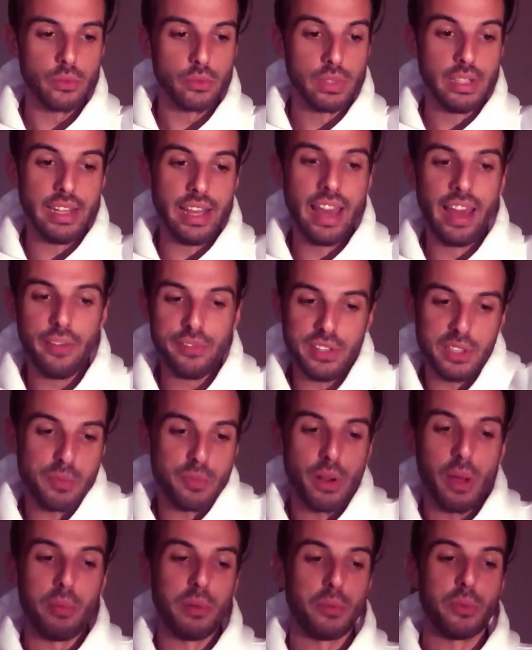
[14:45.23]
really have this
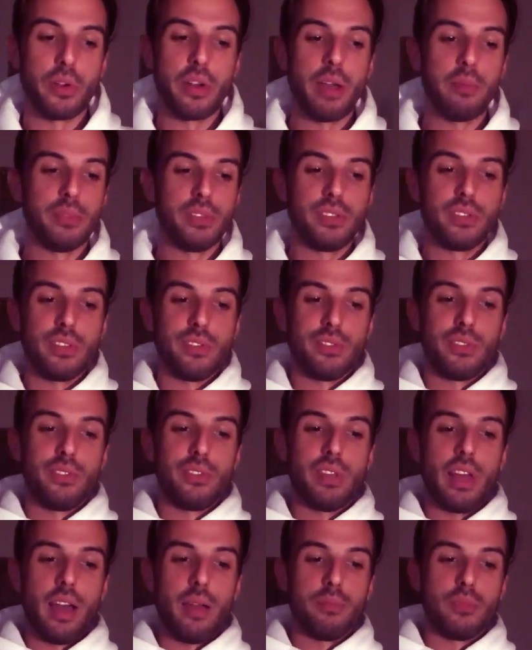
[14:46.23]
problem where I'm
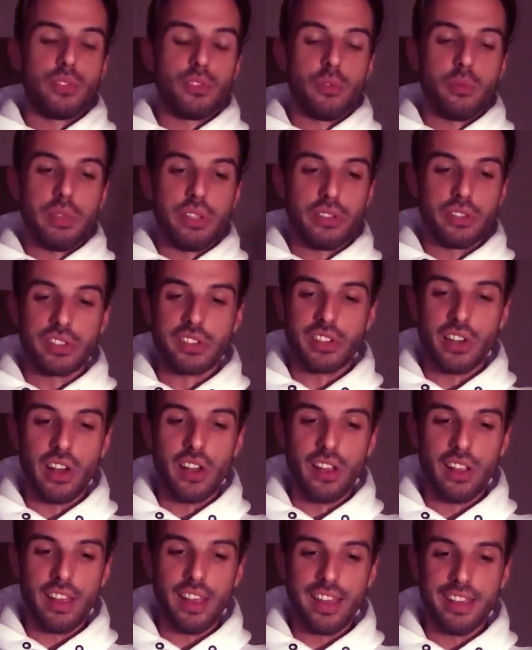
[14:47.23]
I'm 2 meters
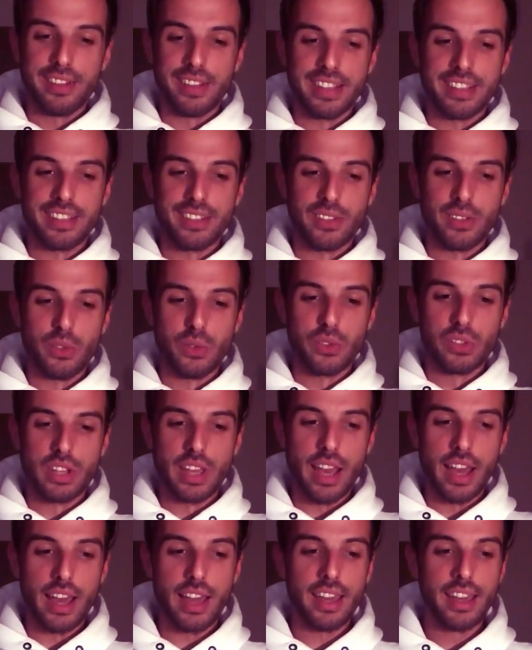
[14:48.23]
tall, like this huge
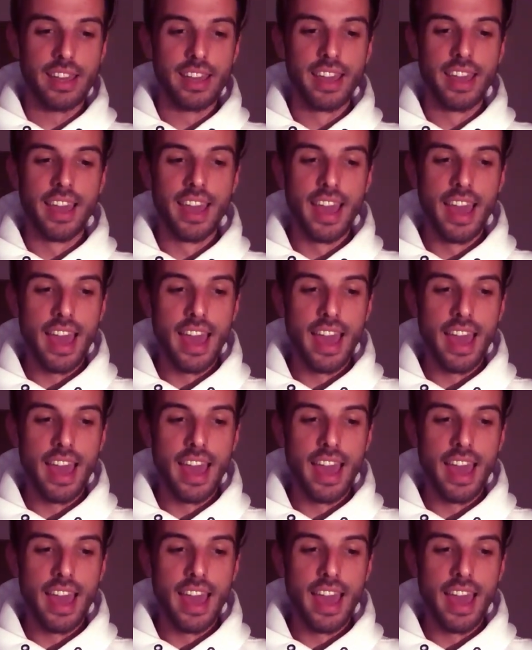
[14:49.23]
guy,